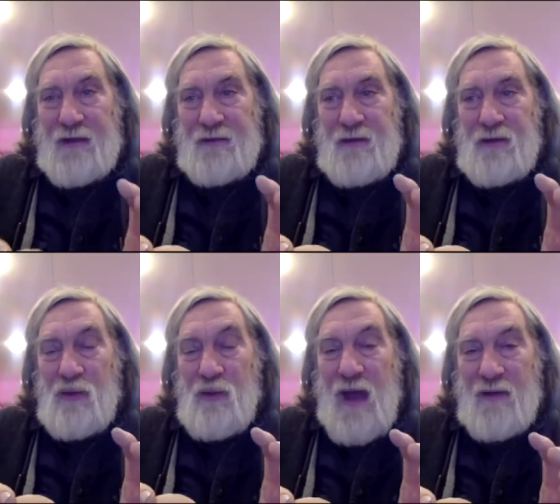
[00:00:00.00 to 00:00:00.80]
And
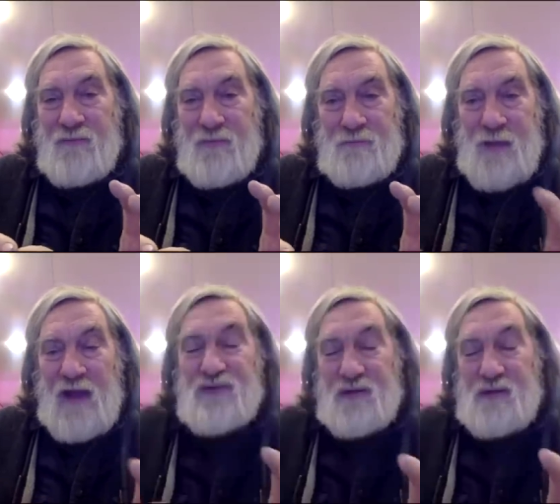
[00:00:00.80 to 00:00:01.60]
then you
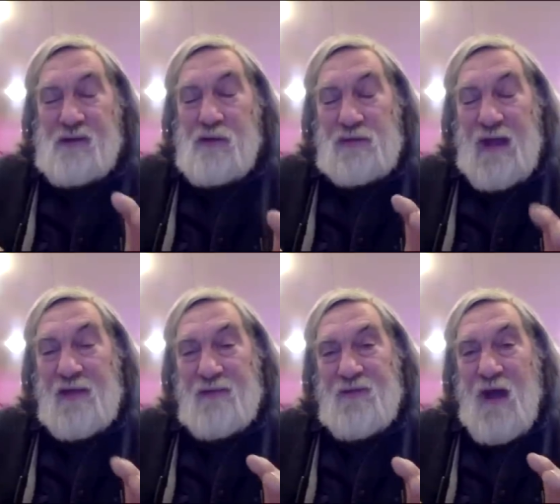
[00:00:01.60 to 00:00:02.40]
have
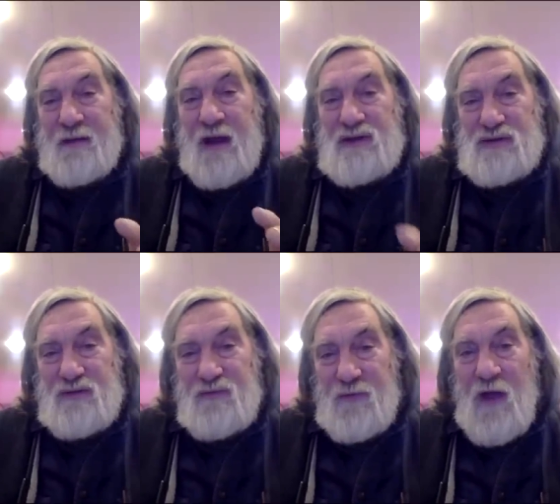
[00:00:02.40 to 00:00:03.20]
basically you lay the
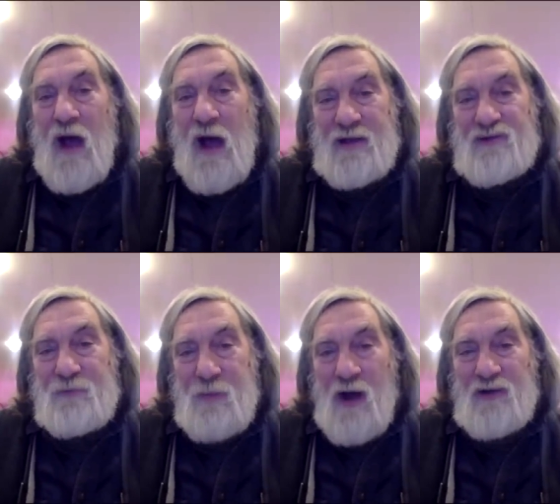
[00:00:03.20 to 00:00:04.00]
foundation for the
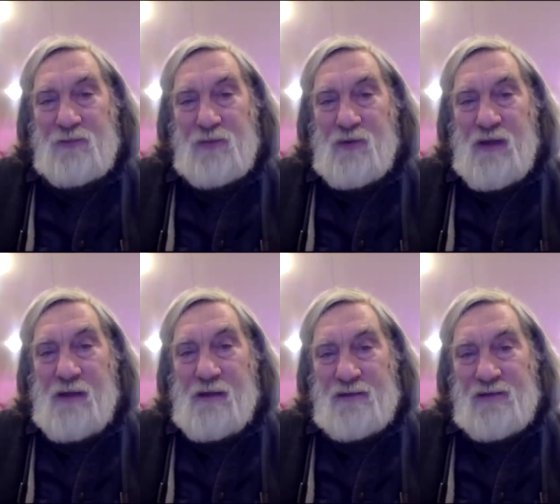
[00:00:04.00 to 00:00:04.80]
highest
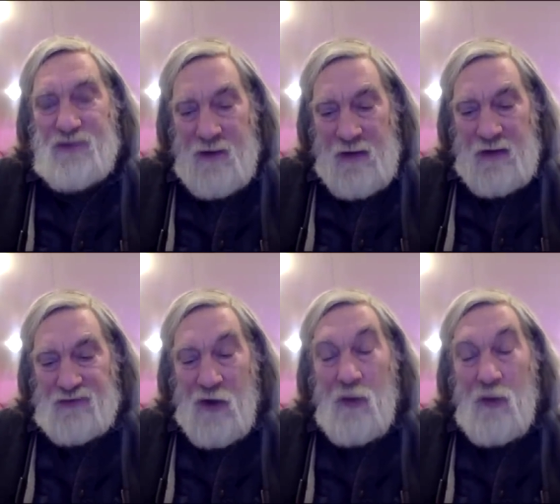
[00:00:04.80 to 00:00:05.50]
possible yields.